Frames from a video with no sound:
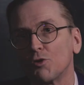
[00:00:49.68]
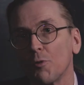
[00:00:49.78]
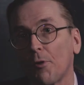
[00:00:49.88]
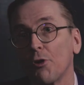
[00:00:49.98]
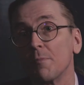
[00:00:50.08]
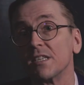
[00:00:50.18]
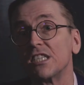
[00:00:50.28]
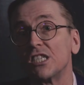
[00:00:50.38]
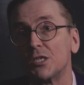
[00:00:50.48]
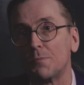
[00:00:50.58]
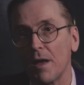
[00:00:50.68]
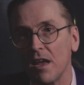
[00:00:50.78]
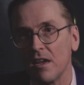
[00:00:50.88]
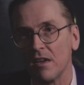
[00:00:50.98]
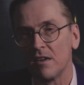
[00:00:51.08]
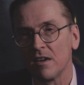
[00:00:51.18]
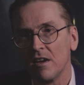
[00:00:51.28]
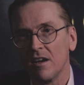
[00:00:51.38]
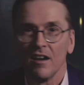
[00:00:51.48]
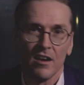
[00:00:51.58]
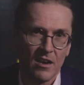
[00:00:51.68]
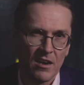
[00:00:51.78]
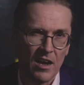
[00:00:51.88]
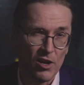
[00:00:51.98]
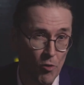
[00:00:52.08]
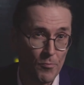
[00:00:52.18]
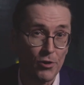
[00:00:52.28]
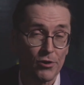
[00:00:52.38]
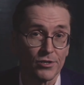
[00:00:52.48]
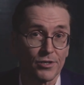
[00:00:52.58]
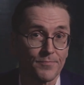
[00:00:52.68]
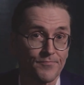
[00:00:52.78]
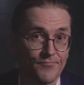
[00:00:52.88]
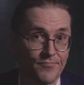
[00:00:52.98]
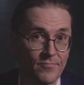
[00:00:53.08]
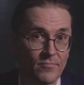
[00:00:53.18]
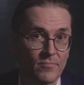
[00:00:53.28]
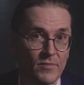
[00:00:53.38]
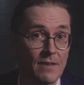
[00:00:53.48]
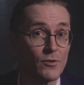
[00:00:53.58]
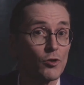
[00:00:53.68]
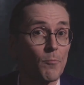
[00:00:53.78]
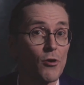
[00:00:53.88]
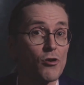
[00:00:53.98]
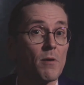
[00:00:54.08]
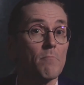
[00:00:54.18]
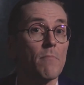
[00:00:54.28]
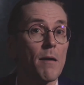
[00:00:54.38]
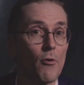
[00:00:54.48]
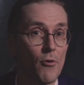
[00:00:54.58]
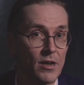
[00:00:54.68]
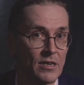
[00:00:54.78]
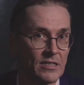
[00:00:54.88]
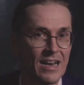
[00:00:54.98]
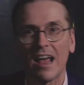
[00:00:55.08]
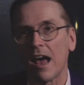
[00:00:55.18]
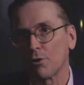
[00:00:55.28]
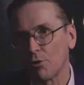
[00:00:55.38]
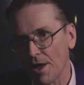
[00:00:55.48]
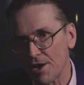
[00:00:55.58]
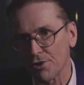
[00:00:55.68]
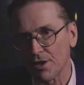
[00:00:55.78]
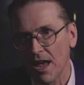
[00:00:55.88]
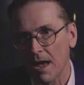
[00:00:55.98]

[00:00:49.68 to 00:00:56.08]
superhuman speed, and computers have superhuman memories and calculation